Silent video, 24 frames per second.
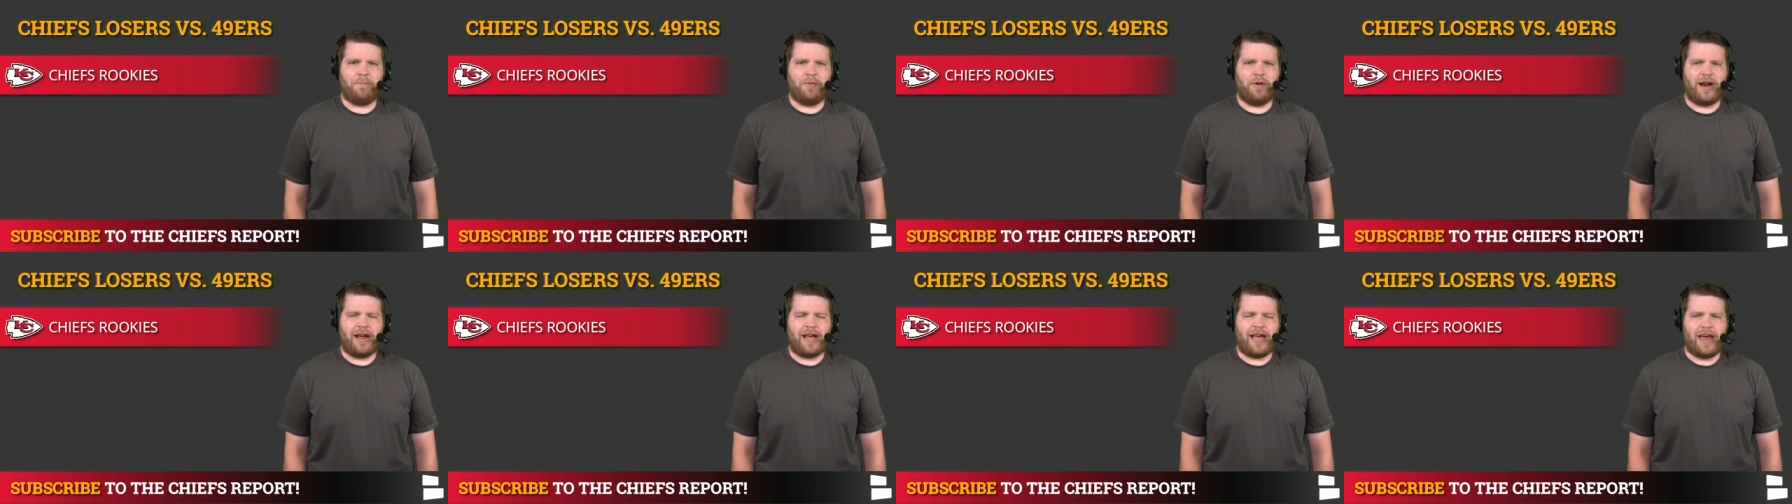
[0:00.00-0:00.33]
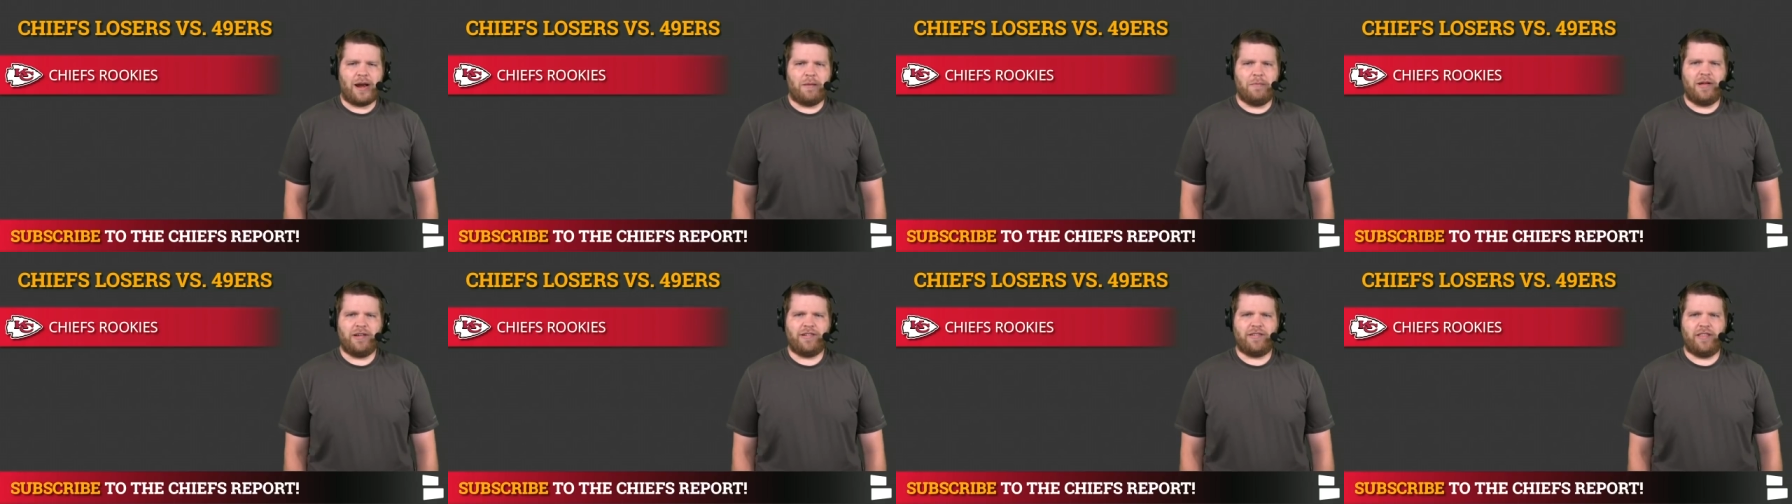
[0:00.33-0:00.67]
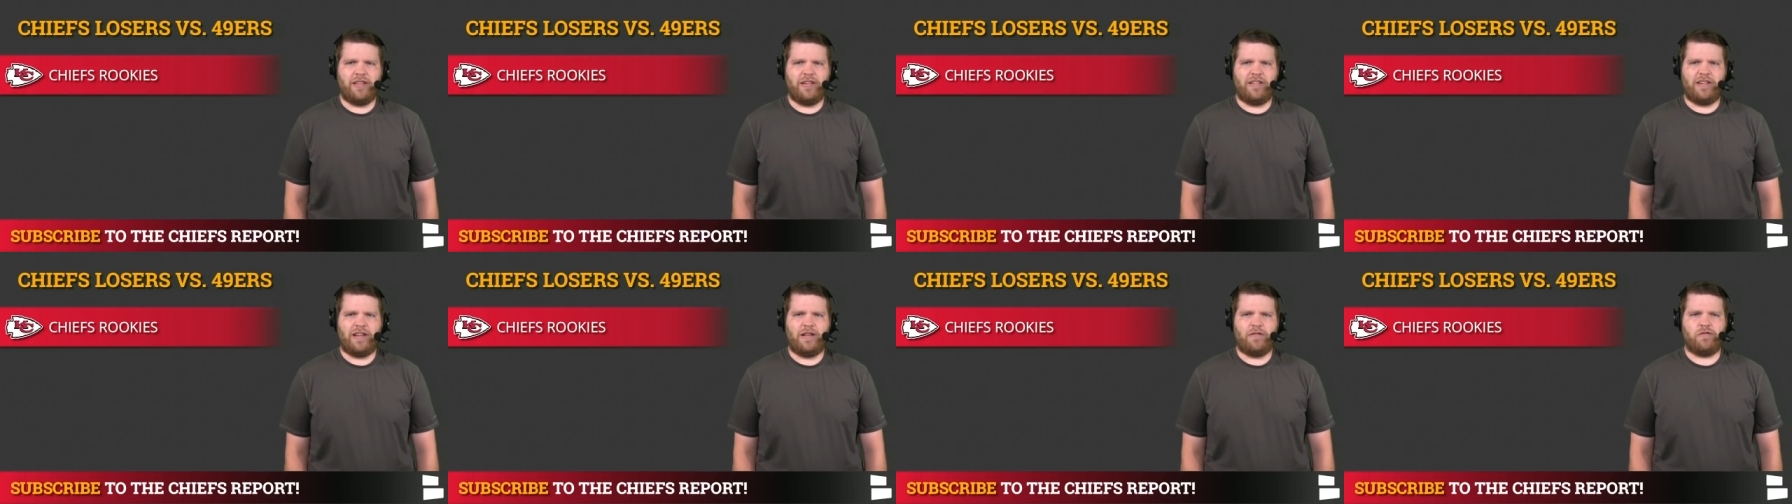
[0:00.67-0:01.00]
but I got to mention
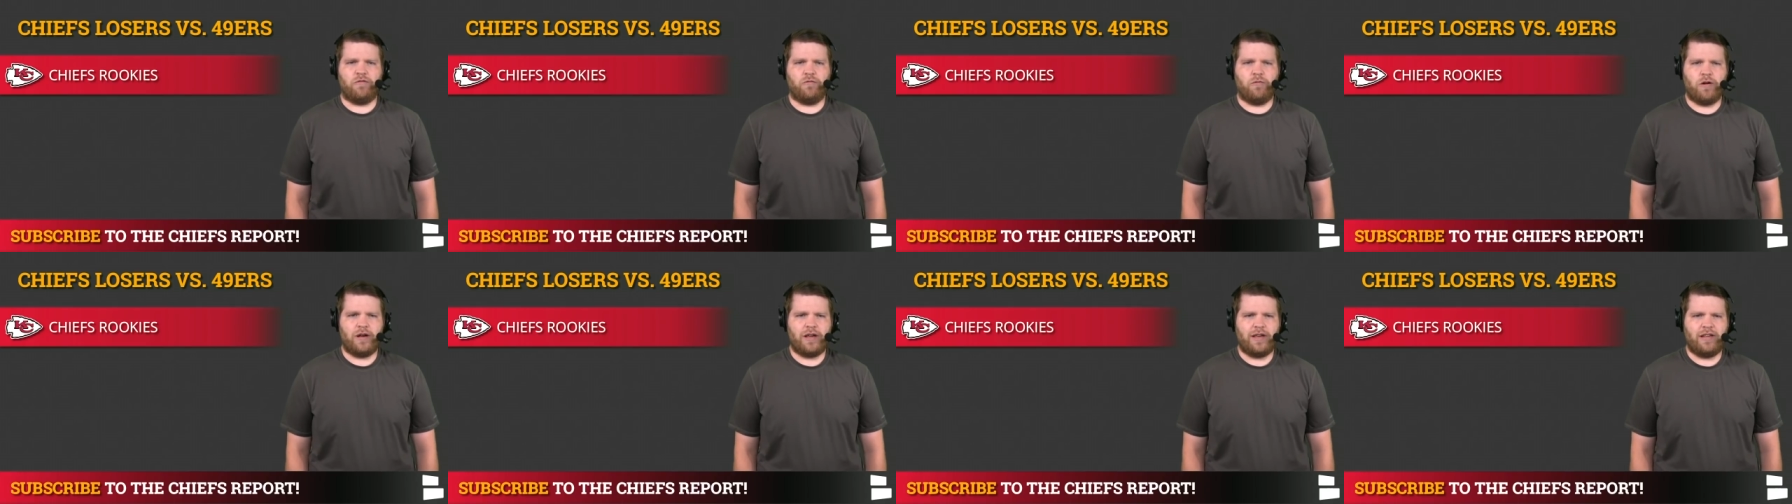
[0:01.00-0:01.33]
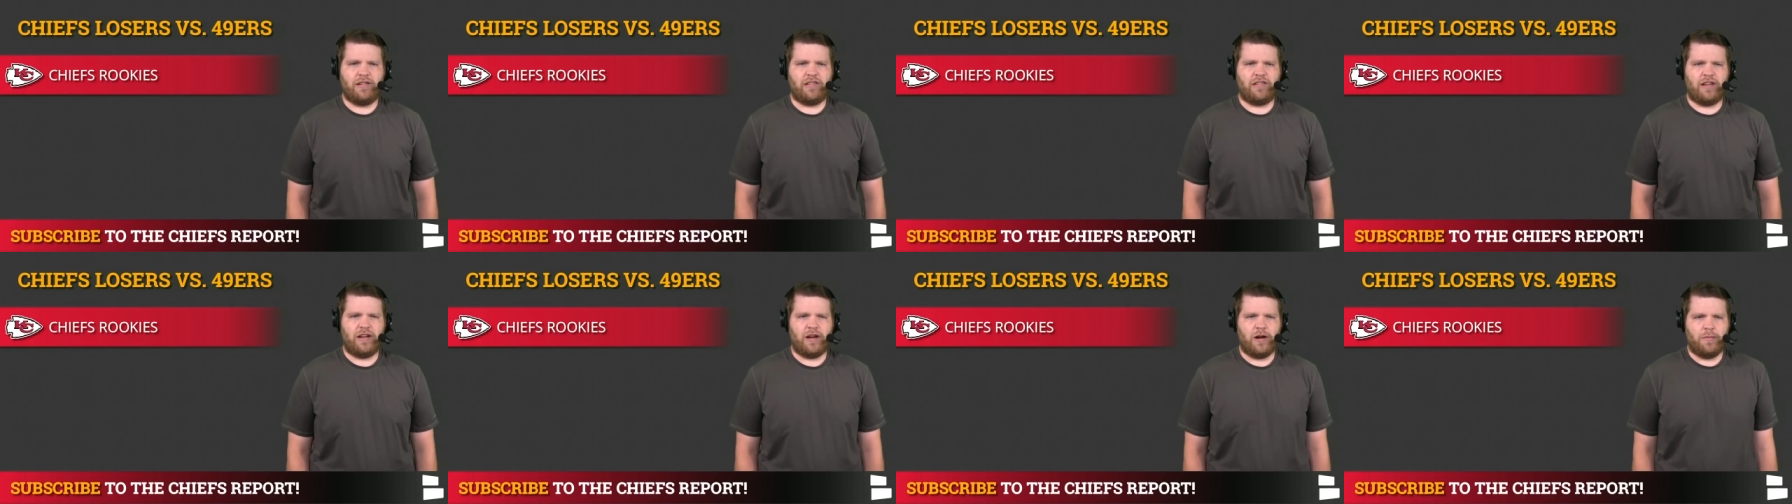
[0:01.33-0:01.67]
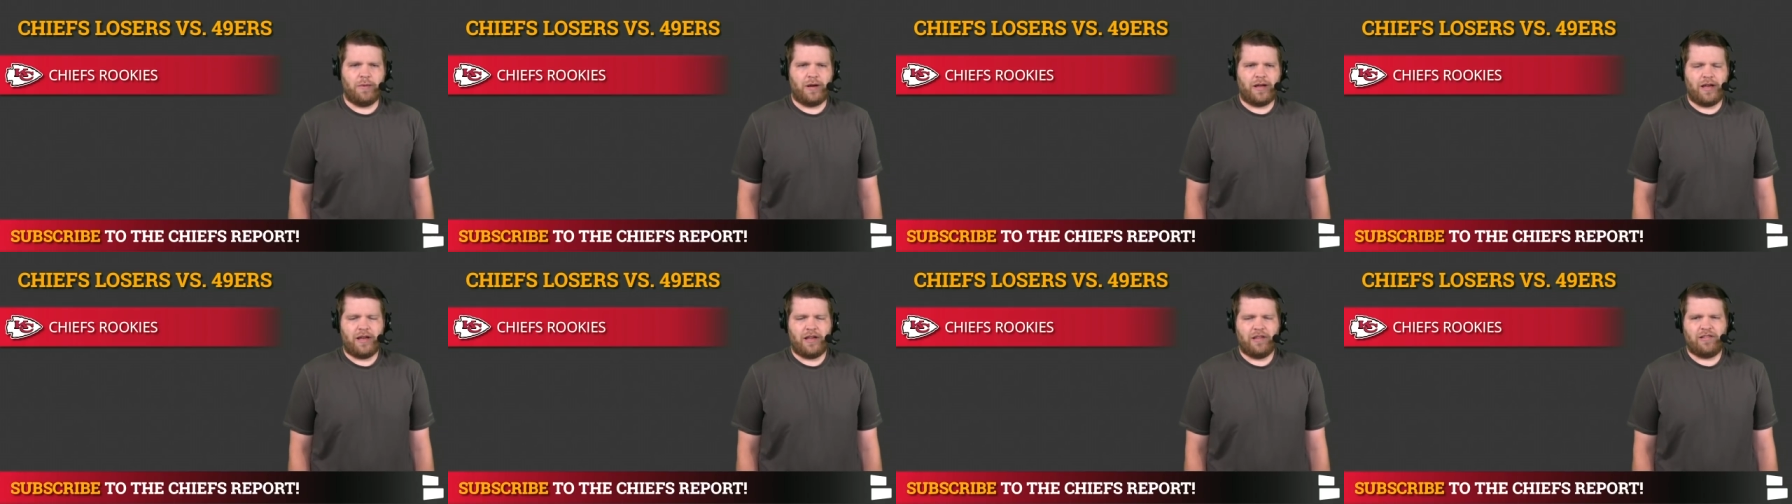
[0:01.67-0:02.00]
the Chiefs rookies here
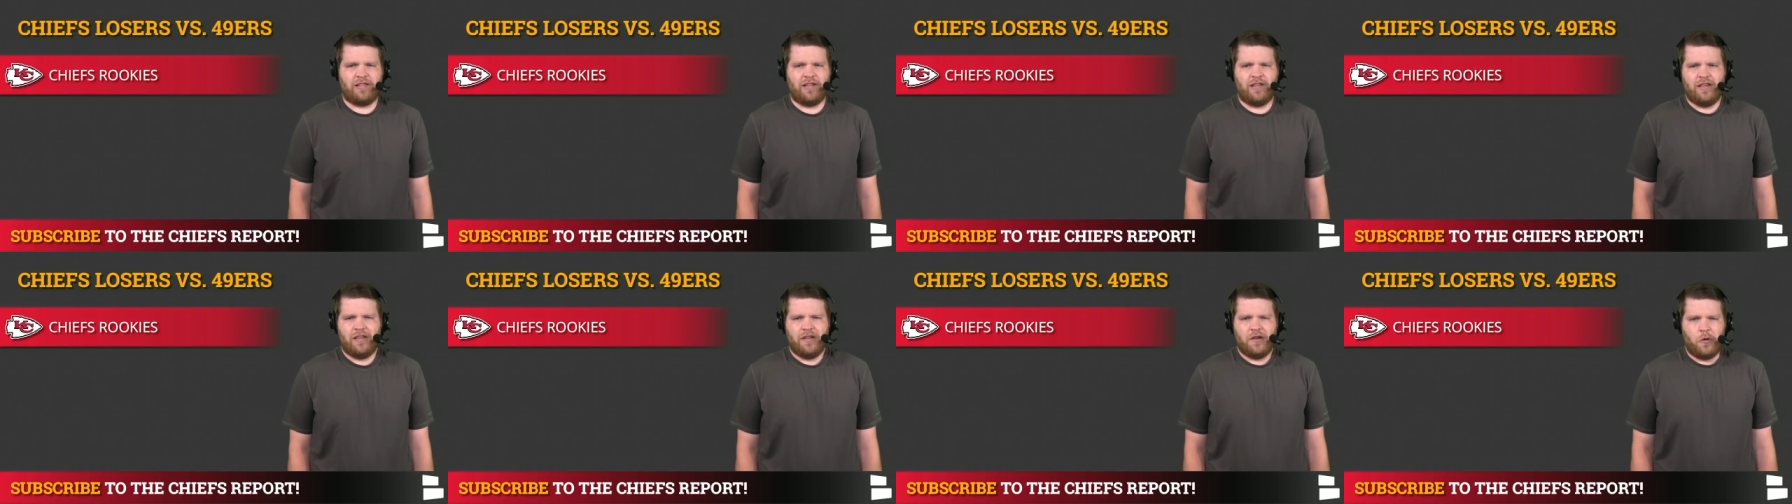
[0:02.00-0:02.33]
because